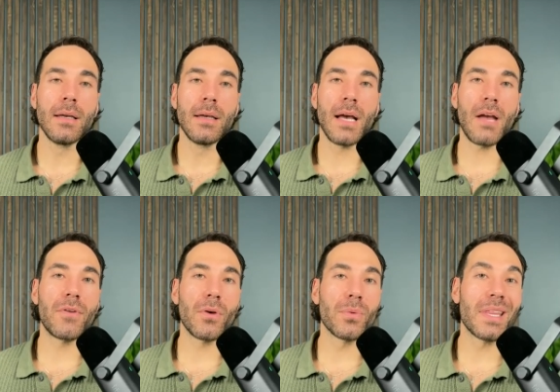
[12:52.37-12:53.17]
I
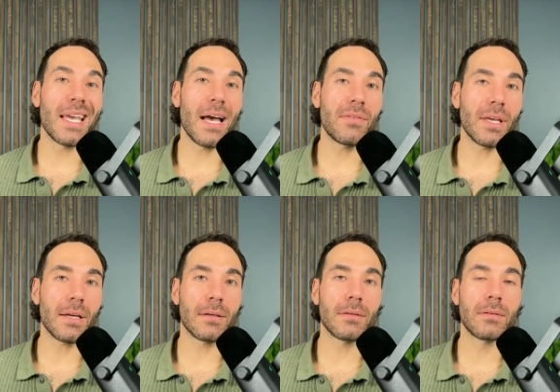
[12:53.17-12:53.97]
feel really heavy.
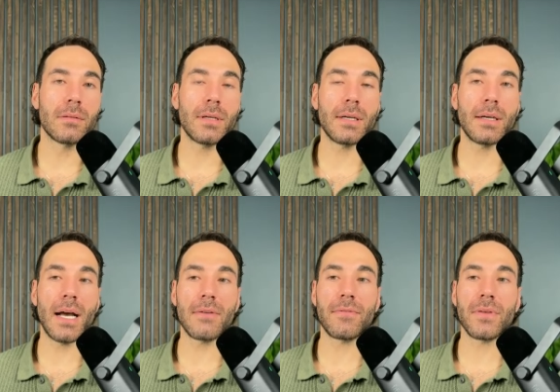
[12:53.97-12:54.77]

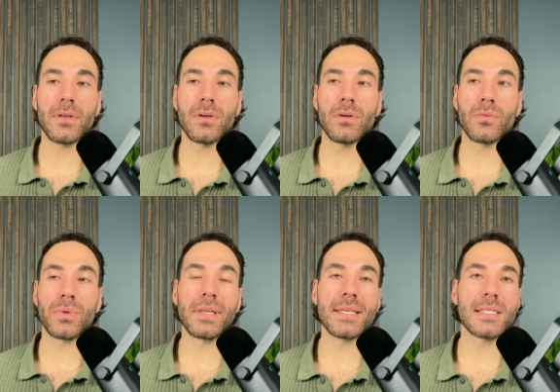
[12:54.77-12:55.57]
I feel
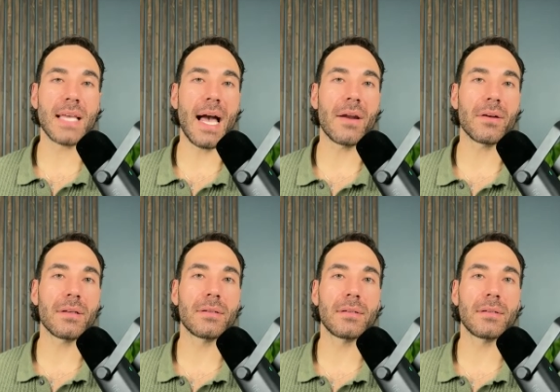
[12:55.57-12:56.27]
really scattered.